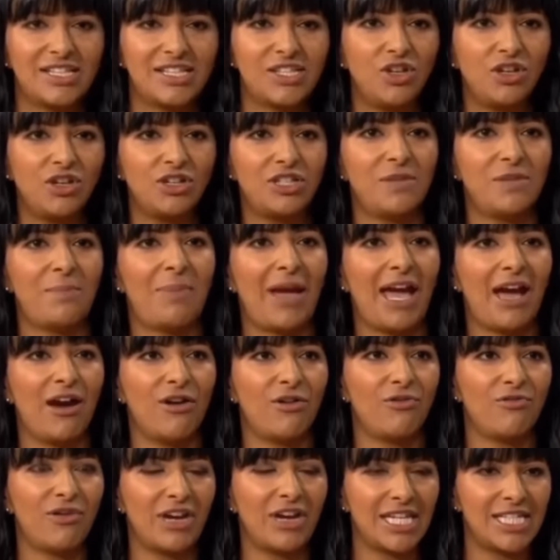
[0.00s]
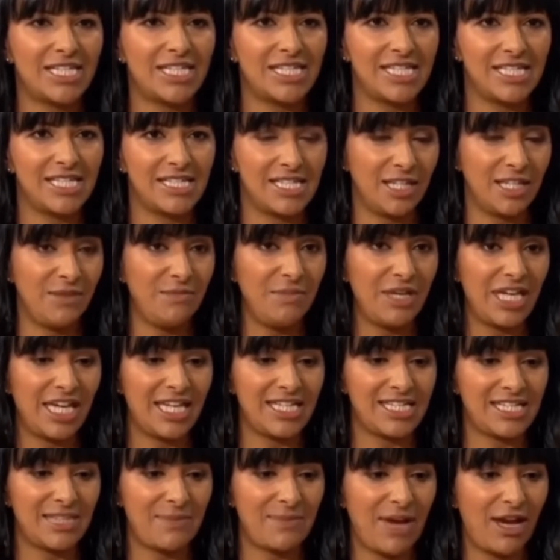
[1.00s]
it's not about racism,
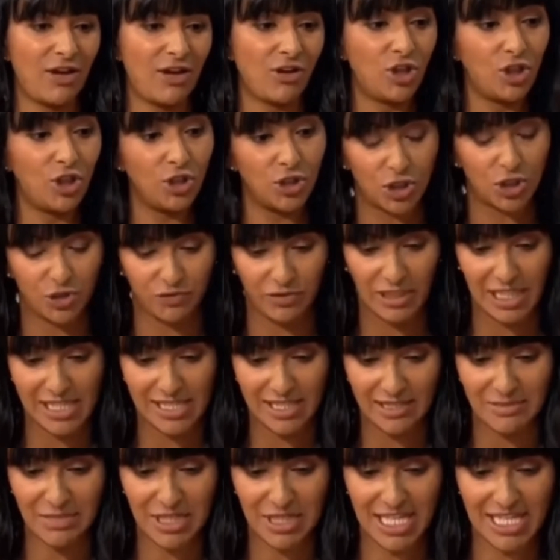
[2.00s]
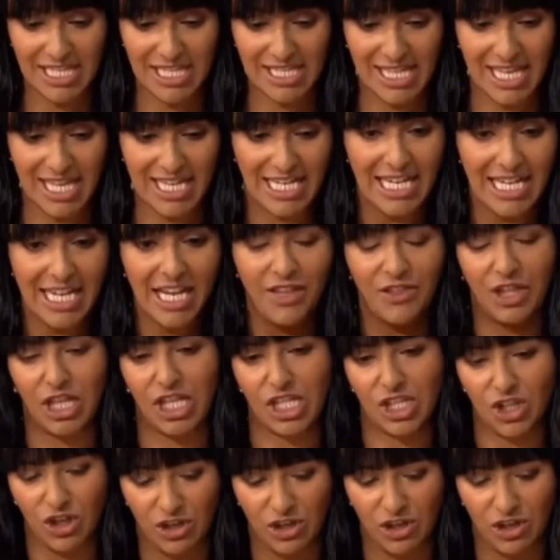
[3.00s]
it's about culturalism. And he mm. said that